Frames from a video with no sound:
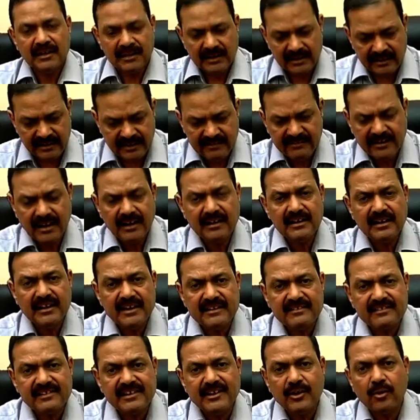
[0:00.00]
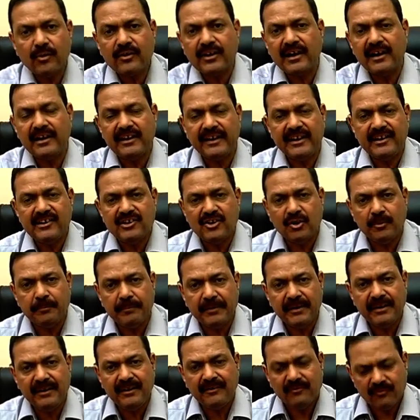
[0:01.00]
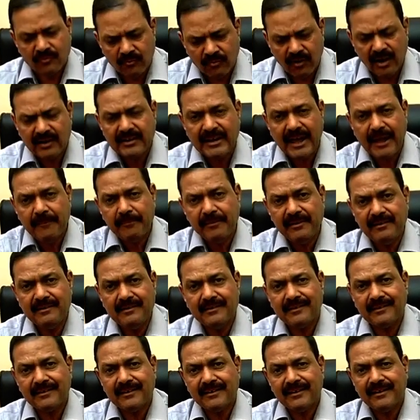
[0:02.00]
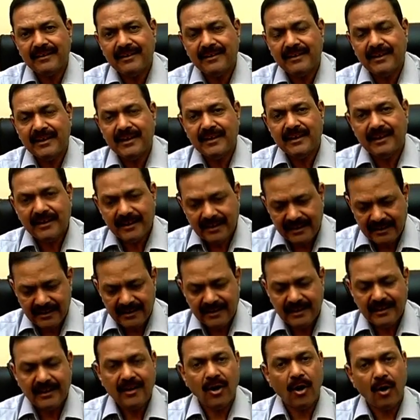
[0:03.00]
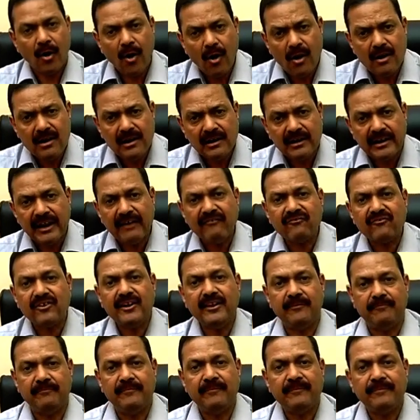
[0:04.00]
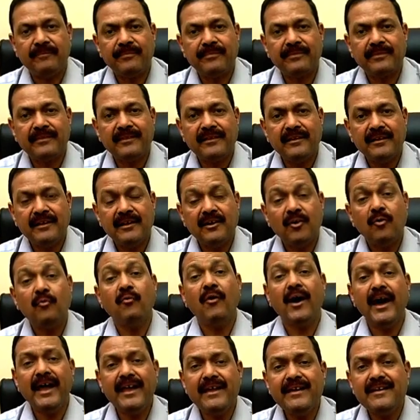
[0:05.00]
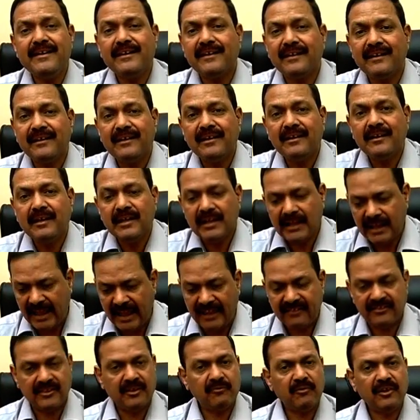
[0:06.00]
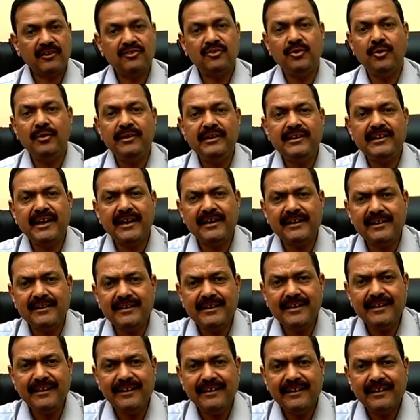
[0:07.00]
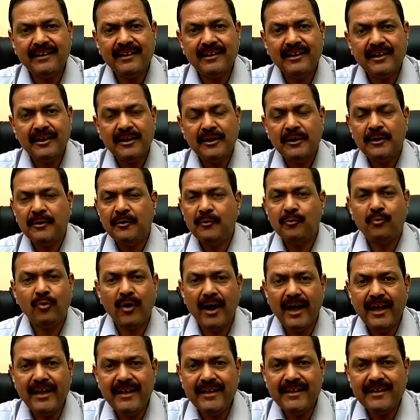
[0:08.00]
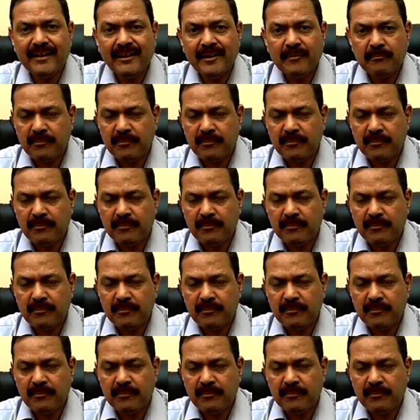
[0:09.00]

Recently CO killed in UP, what happened? All left him. Why? As there was no integrity. Why?